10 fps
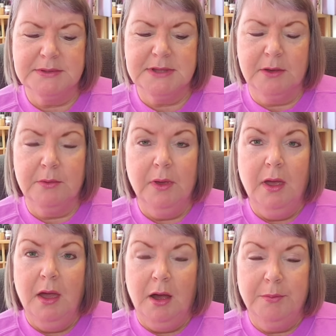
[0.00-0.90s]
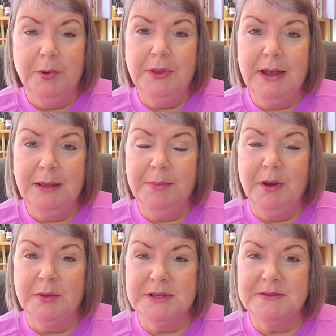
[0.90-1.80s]
So I'll put the link
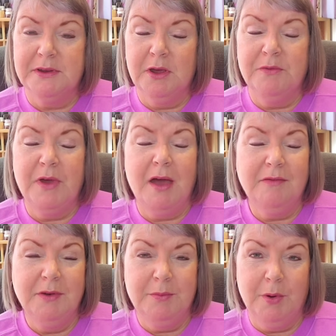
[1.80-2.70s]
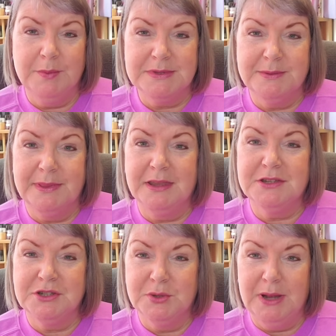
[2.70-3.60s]
below this video. If you have any problems with it,
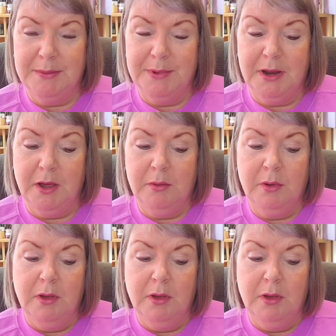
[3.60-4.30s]
do let me know.